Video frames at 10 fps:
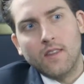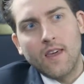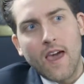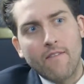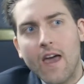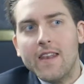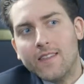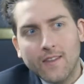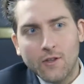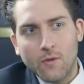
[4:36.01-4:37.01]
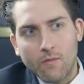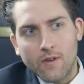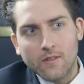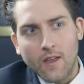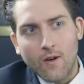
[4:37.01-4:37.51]
Did they have anything to do with
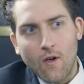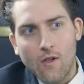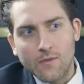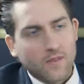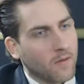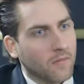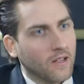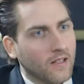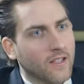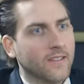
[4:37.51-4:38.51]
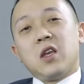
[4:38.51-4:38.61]
real estate at all, or was it completely?